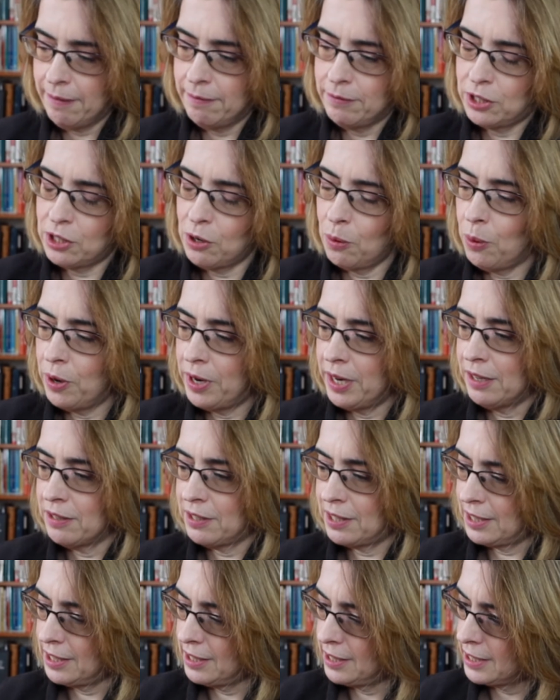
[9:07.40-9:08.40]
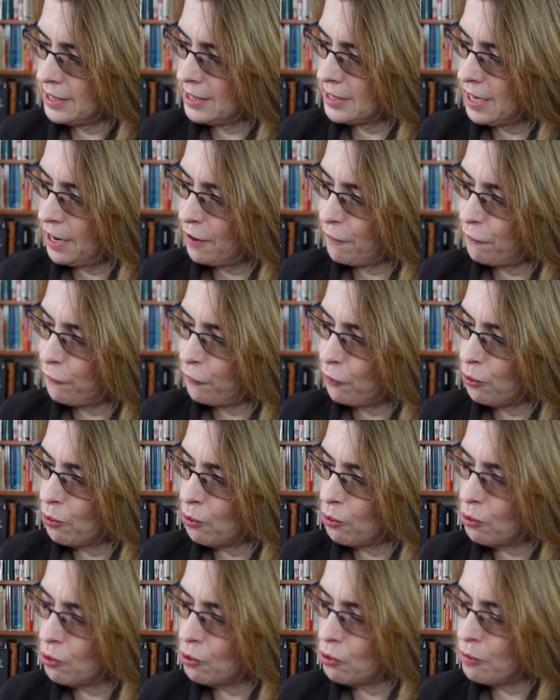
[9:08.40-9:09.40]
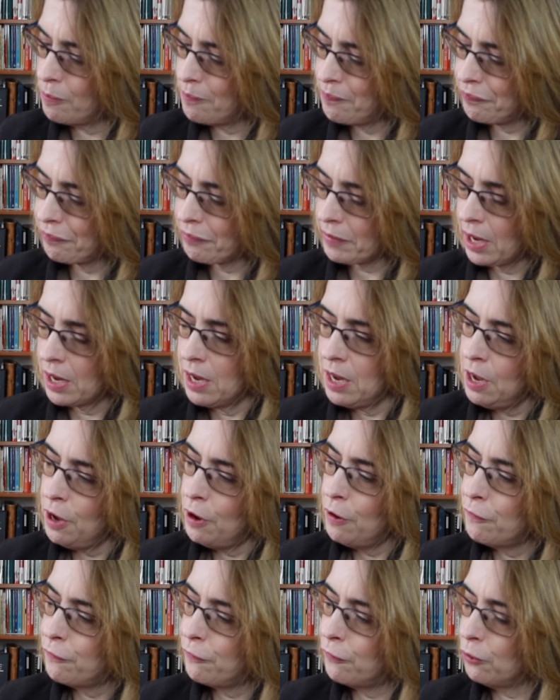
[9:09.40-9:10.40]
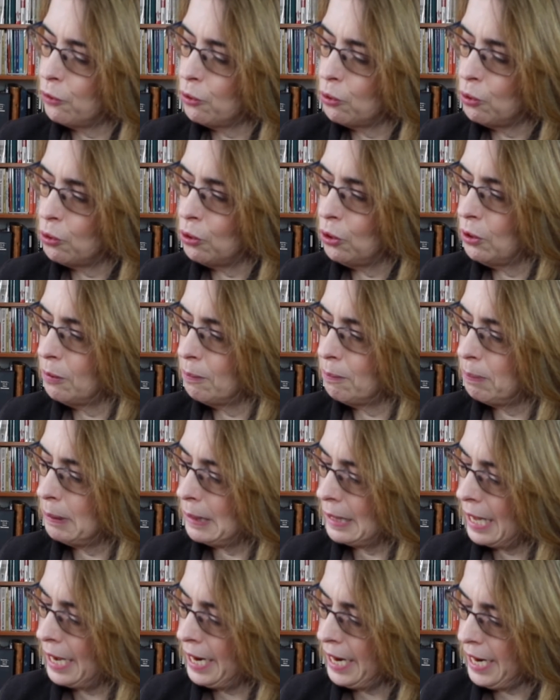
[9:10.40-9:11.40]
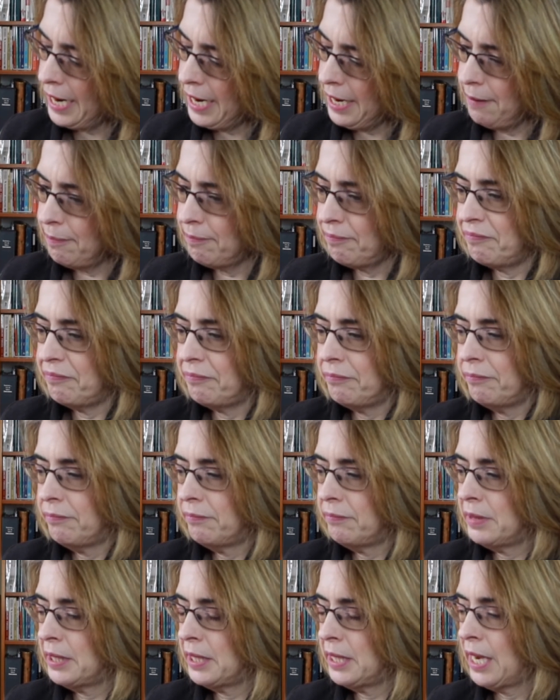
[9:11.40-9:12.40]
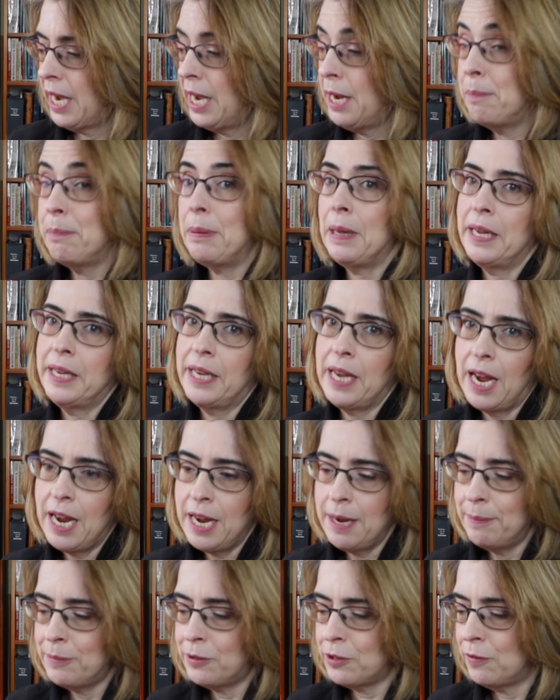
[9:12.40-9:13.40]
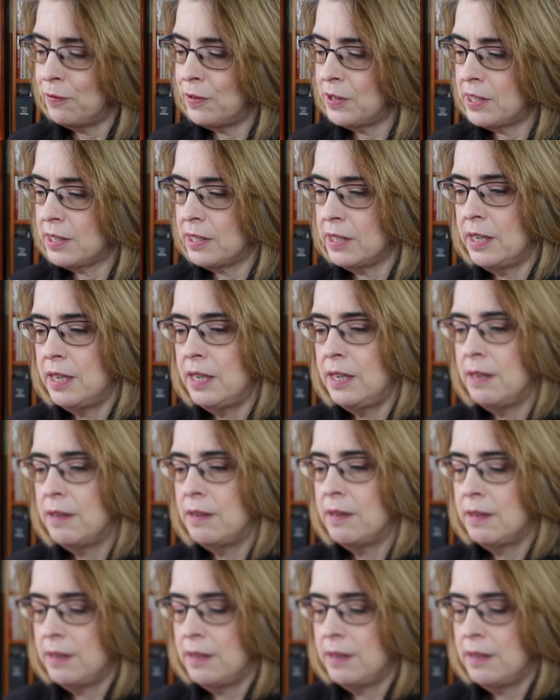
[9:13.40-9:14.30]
So what else does he say? For play, okay, play games, obviously.